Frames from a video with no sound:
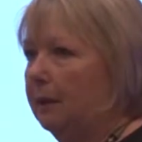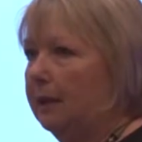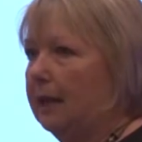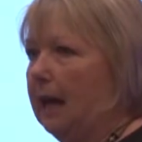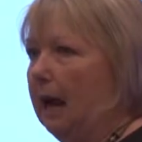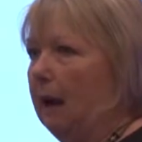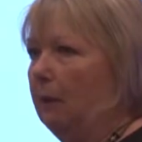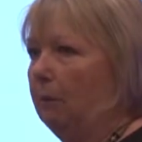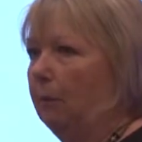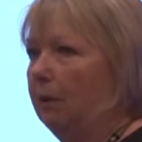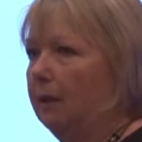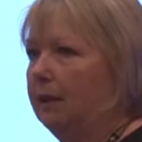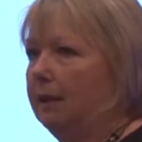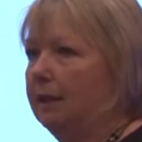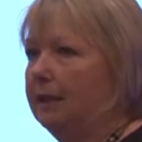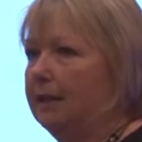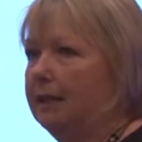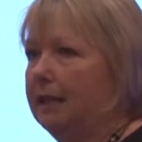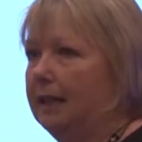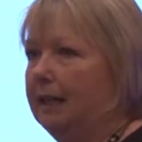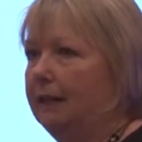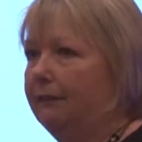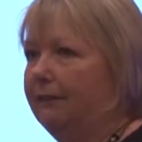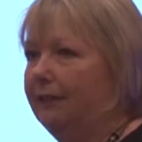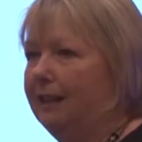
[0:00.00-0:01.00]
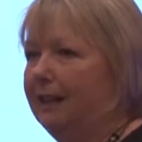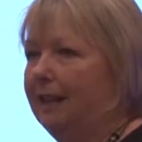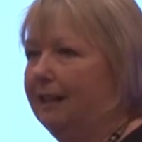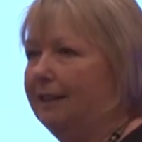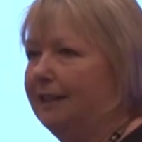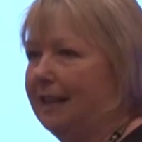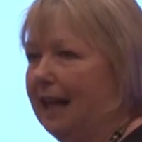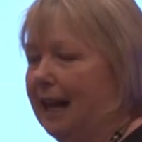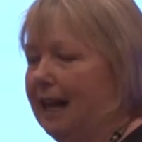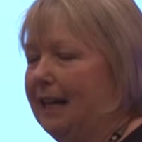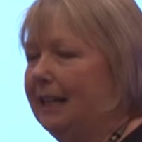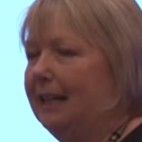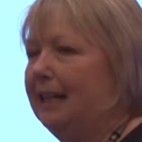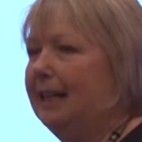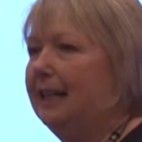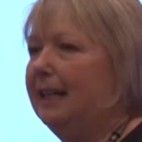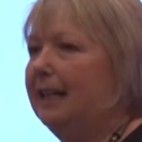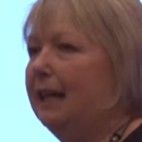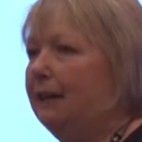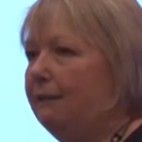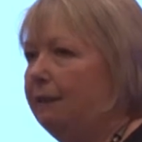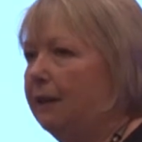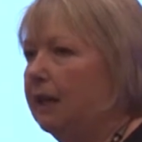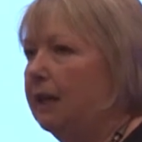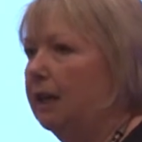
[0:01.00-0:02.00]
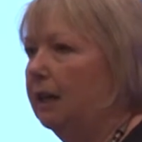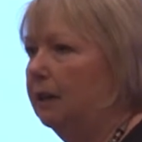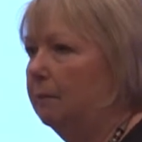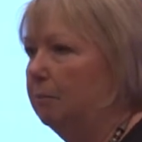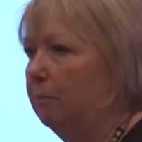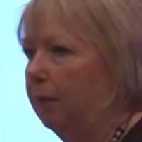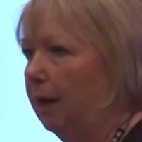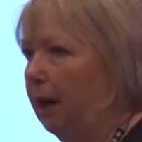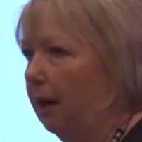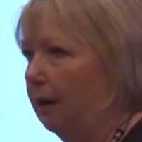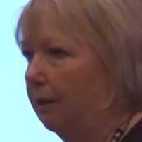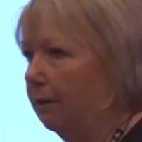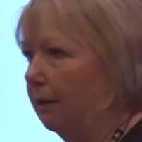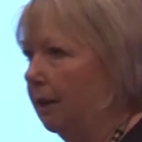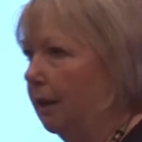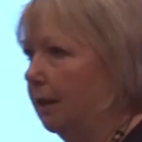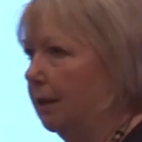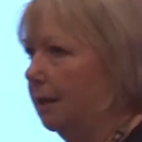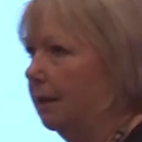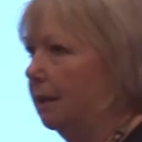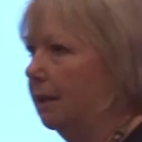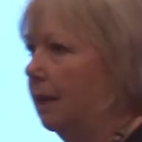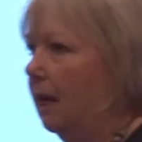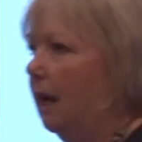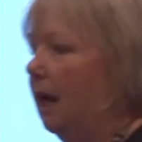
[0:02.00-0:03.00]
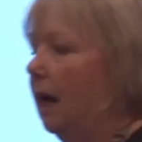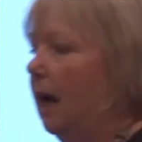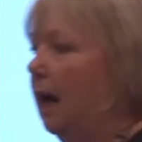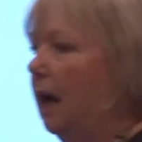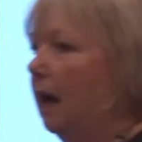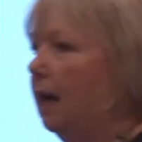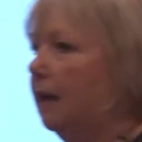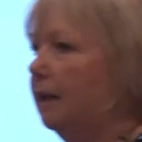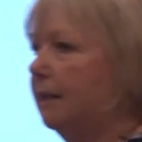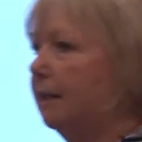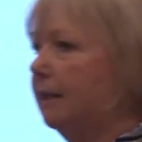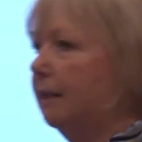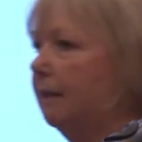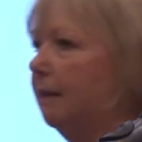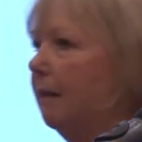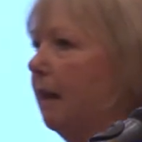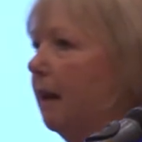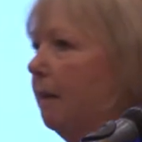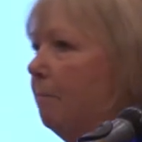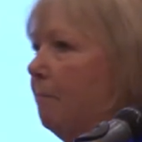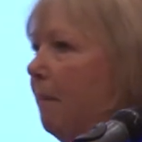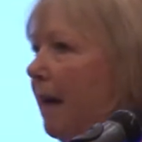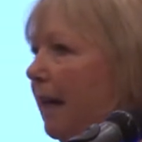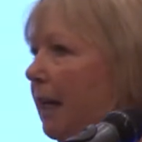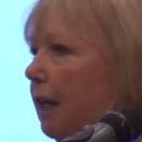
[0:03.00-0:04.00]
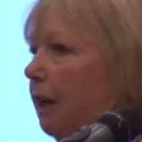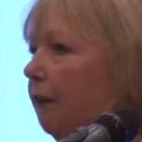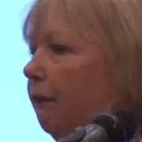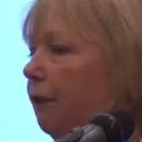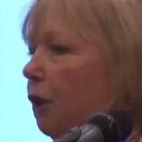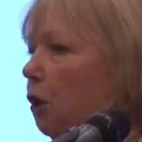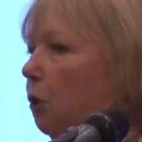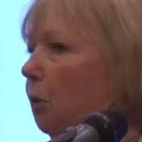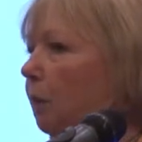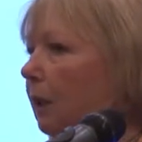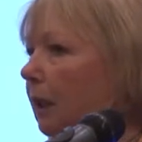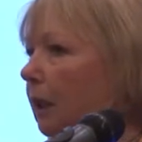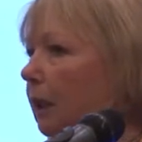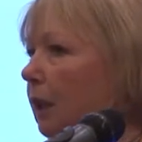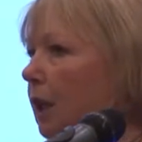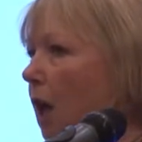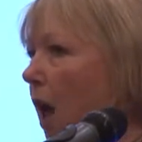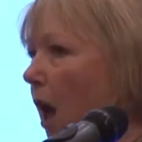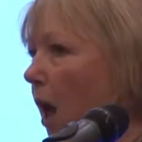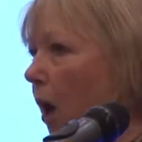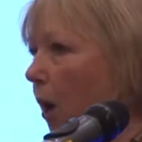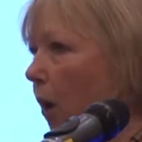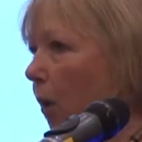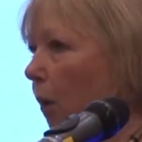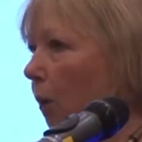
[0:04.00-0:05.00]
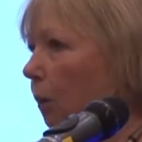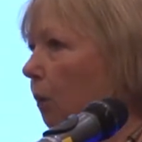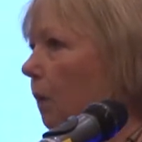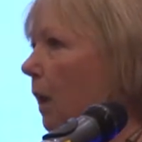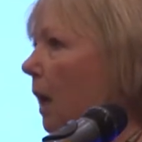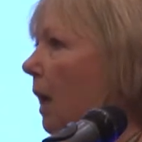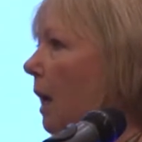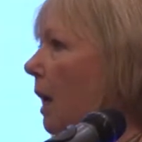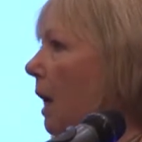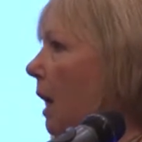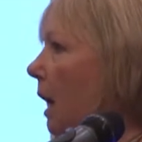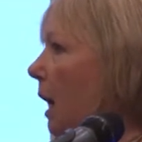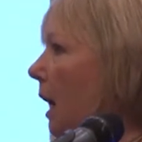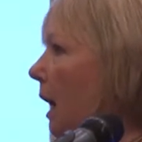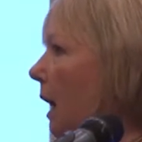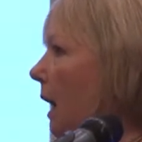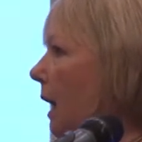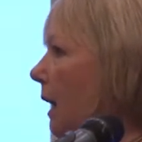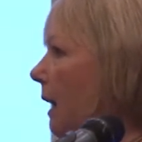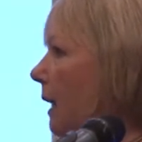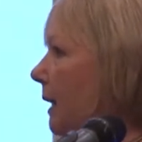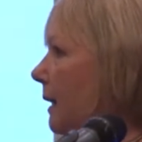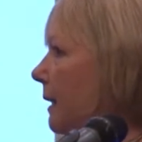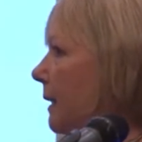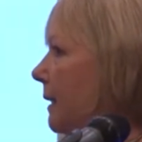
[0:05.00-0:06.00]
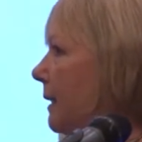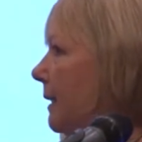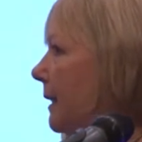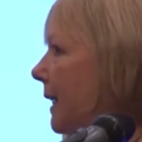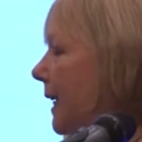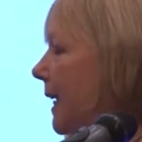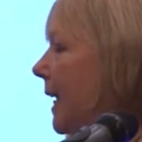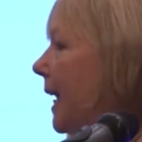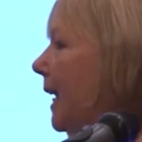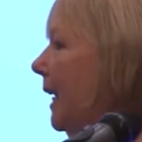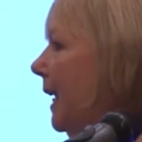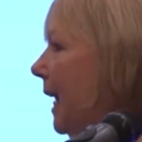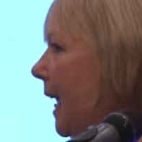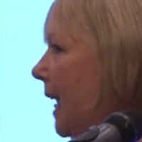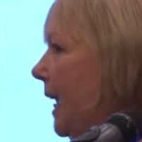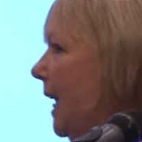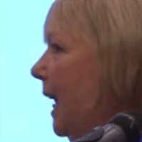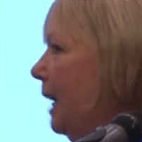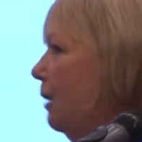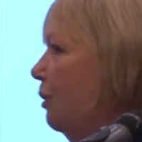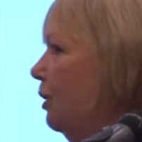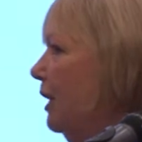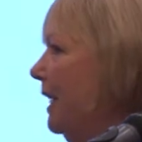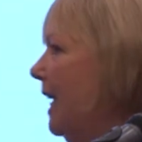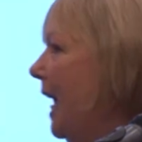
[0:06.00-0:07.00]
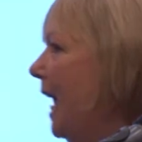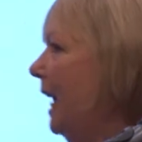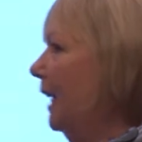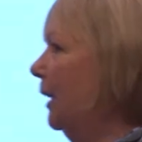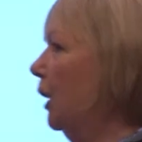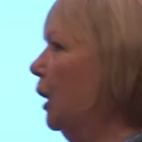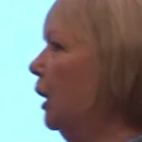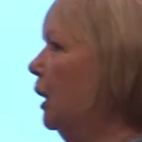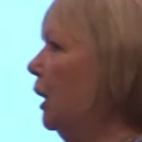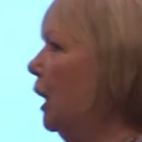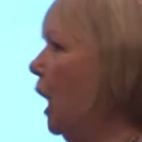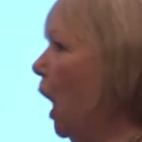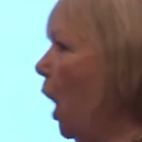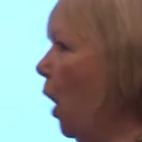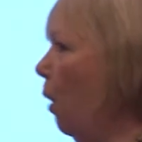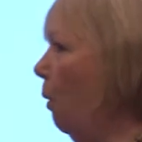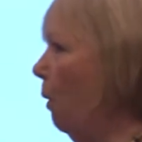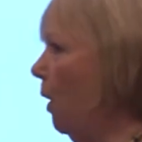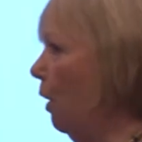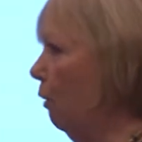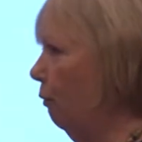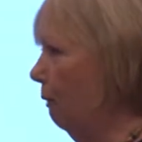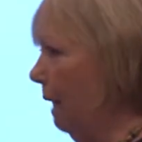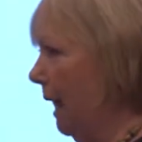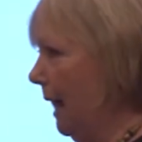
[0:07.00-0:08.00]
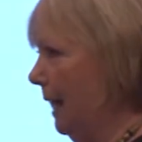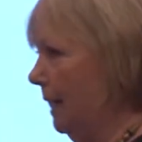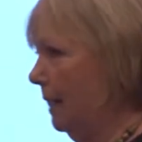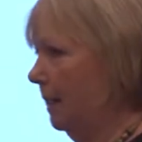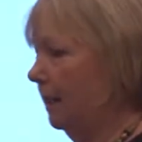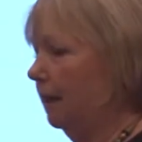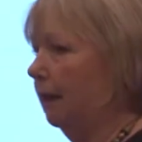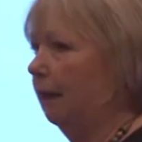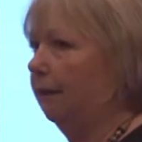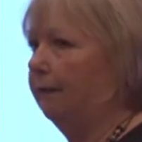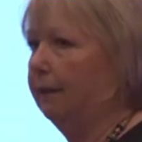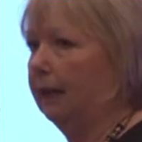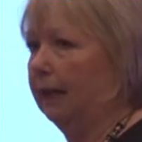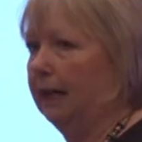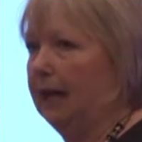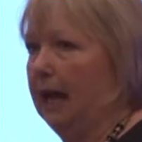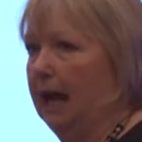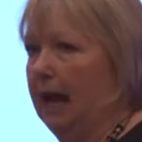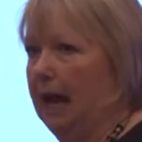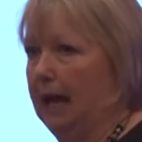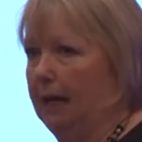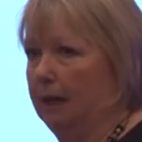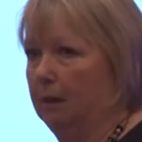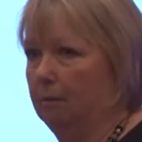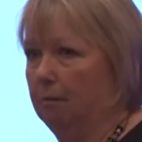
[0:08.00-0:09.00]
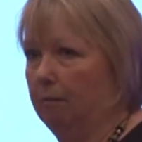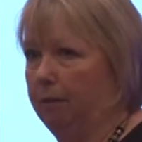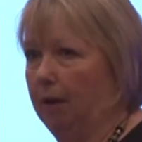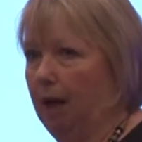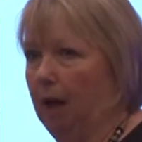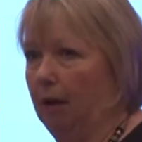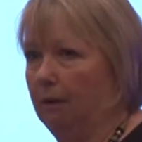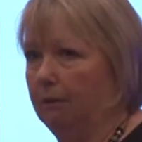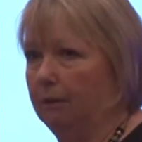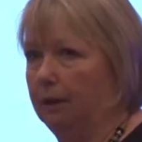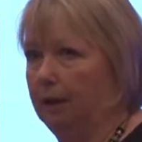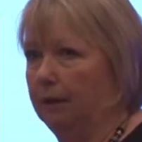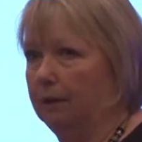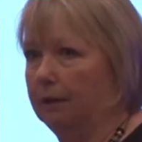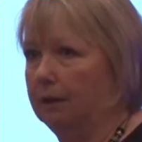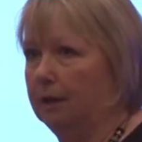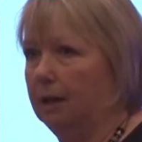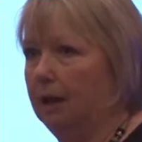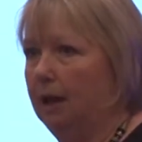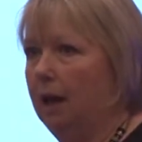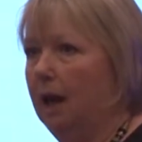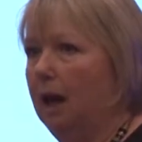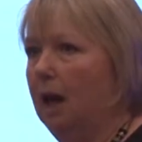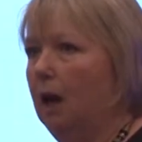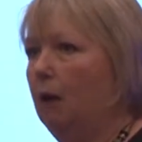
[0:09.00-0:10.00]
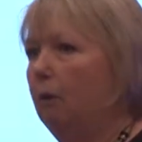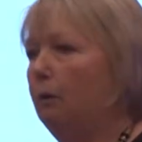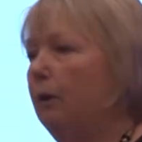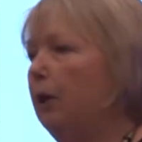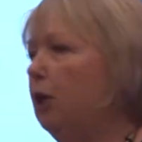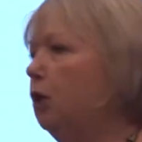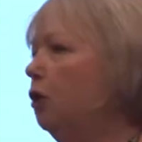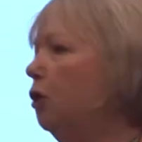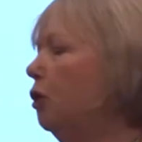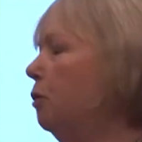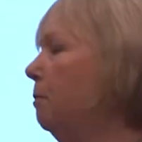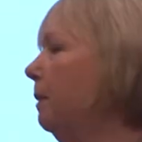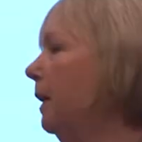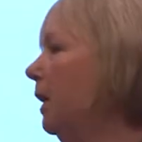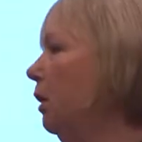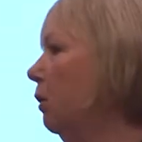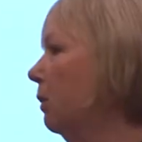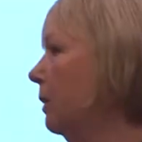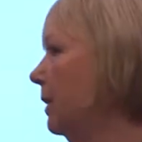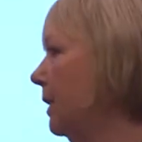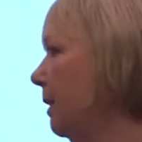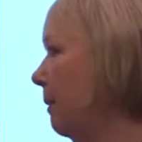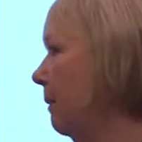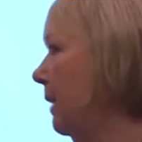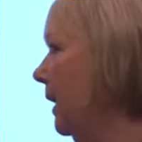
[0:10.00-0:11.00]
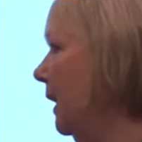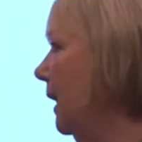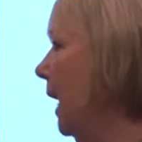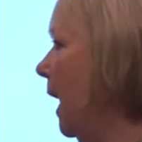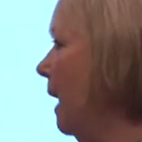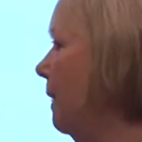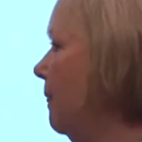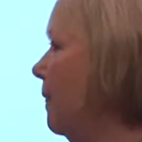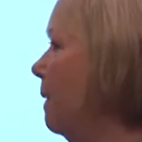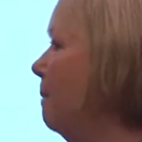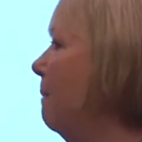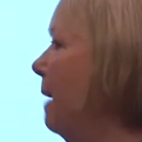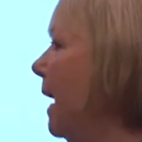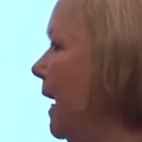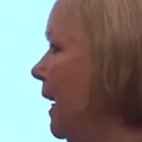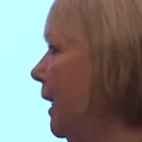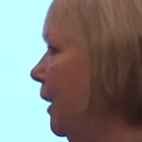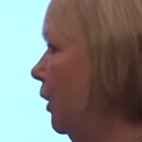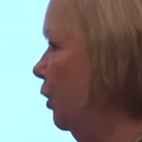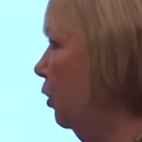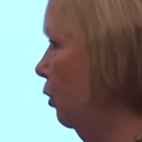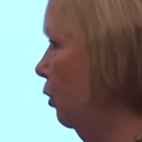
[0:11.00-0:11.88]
with that, with the daily living component, as many of you will know, DLA actually had a lower rate of the care component, which used to be called something like the main